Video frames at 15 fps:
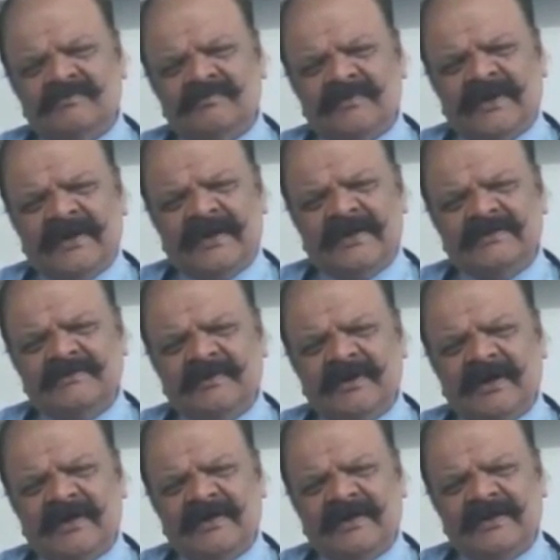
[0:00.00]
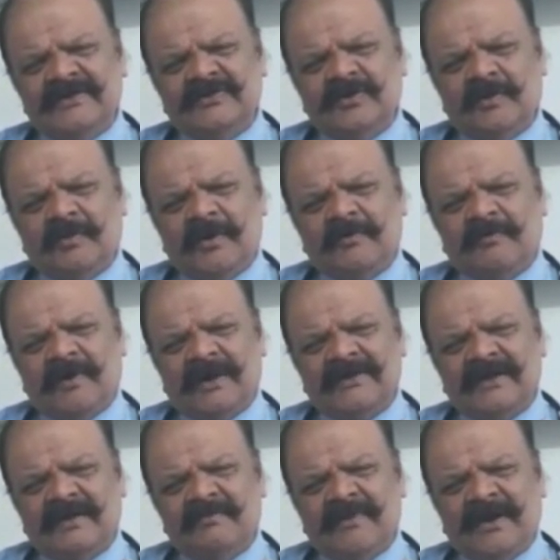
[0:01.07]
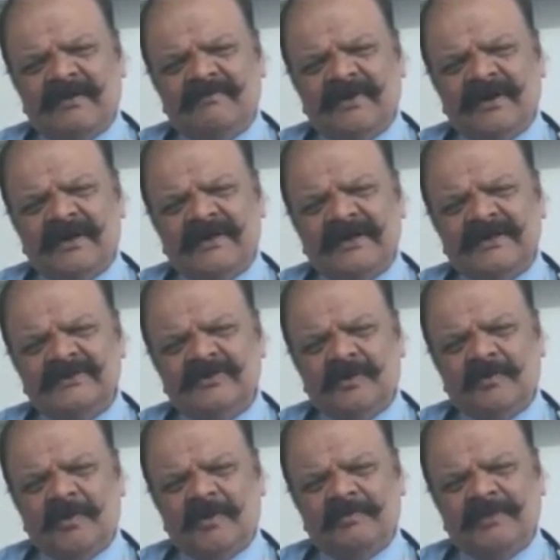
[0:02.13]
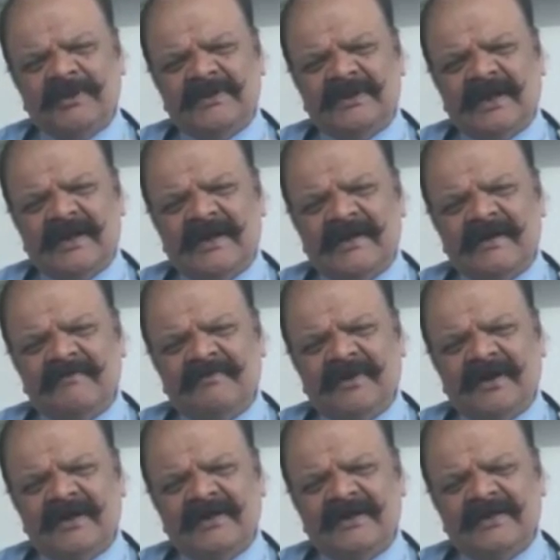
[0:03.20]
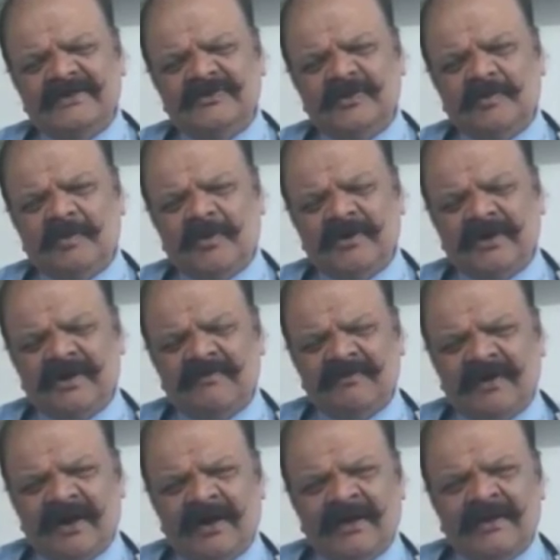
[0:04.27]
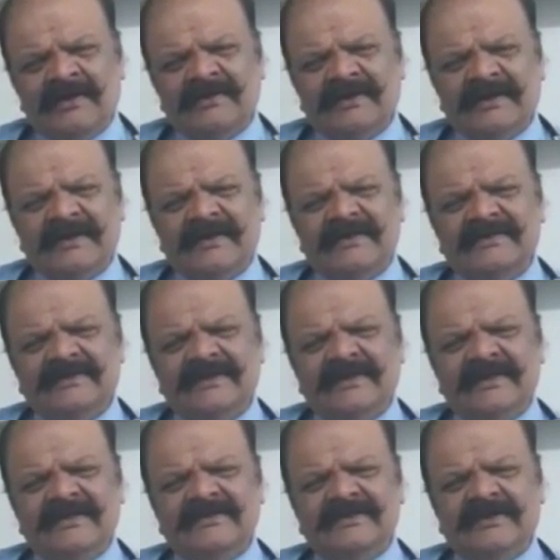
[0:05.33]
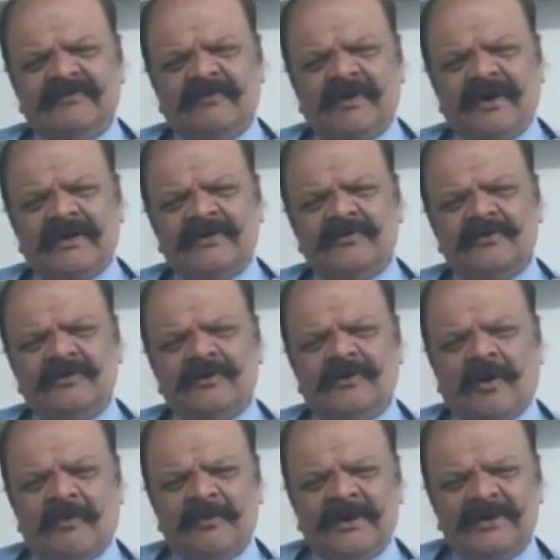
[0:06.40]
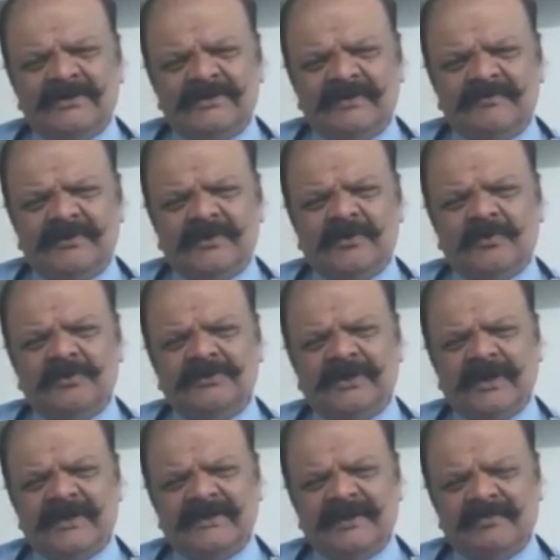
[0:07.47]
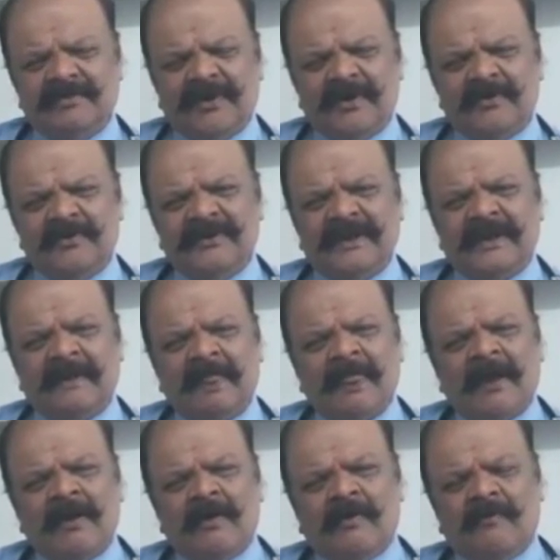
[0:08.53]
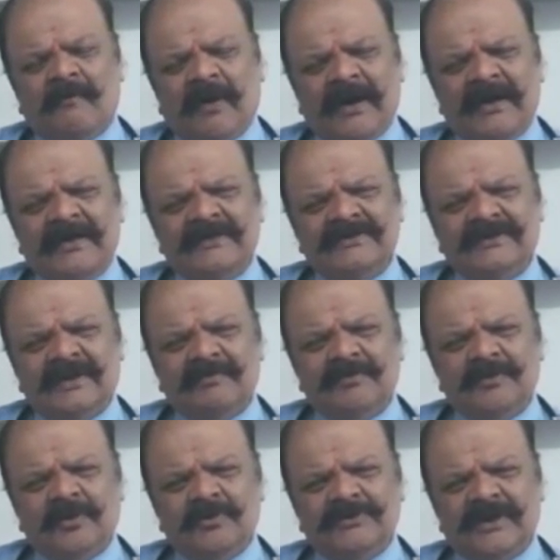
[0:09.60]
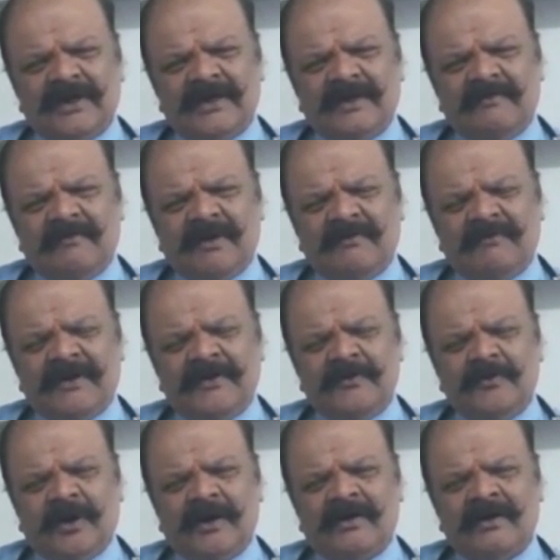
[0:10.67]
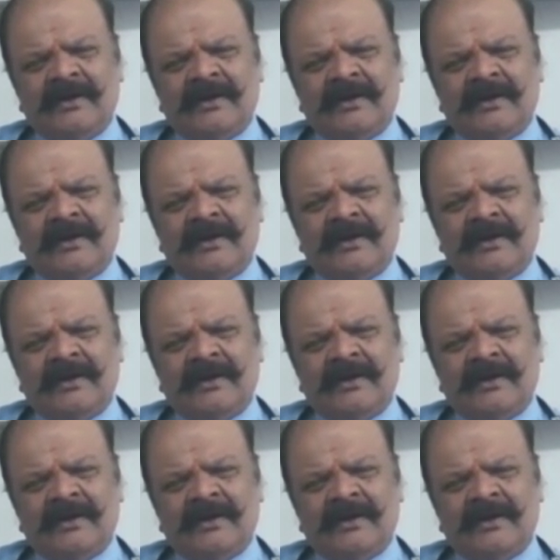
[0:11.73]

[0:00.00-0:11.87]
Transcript: index finger tells you about vata, middle finger tells you about pitta, and ring finger tells you about kapha. The intensity is equivalent to the dominance of the dosha in the prakriti. While in subdosha level, when you are